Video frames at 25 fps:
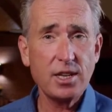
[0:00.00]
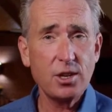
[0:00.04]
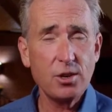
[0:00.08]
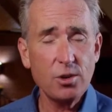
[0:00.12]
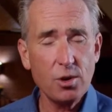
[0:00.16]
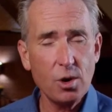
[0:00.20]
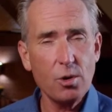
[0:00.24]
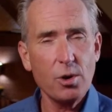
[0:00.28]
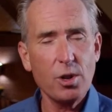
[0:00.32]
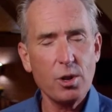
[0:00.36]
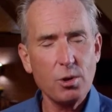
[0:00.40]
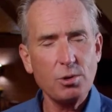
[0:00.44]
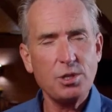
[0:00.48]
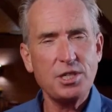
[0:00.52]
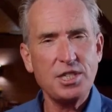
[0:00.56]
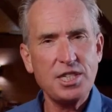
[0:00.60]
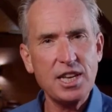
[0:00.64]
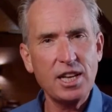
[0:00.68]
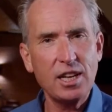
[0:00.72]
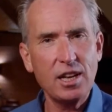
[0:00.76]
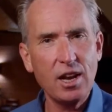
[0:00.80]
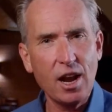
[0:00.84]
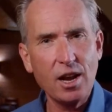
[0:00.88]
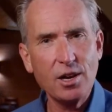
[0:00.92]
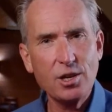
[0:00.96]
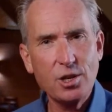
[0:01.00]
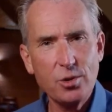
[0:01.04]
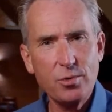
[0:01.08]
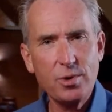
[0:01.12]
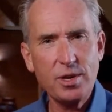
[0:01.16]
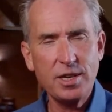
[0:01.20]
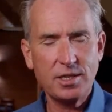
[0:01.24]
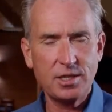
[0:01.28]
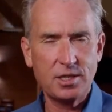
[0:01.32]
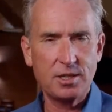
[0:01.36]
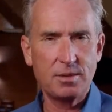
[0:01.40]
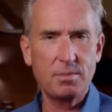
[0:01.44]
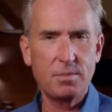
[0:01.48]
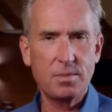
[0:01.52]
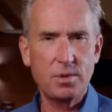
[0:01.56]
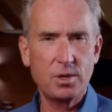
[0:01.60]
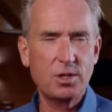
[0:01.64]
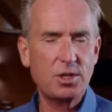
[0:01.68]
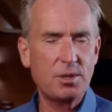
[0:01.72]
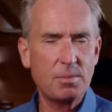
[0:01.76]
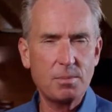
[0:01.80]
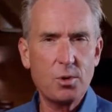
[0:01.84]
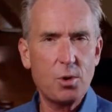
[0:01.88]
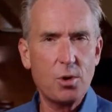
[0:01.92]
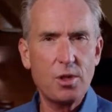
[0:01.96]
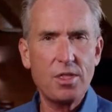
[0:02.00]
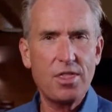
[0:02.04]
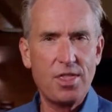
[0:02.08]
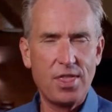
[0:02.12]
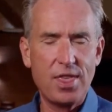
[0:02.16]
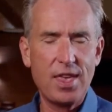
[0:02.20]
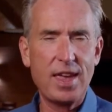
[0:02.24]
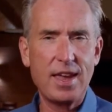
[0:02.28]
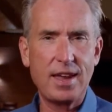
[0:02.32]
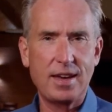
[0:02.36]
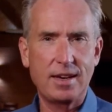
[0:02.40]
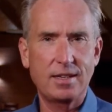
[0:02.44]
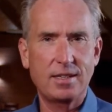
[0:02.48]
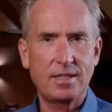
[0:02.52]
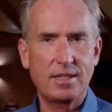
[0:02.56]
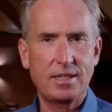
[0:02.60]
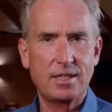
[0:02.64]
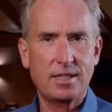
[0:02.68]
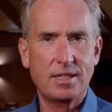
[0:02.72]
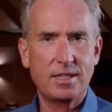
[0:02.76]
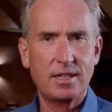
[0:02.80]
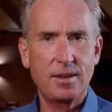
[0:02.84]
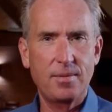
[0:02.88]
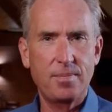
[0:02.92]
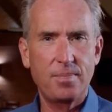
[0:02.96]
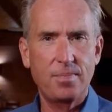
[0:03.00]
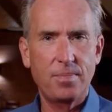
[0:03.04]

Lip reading: you know, you still are doing some good things.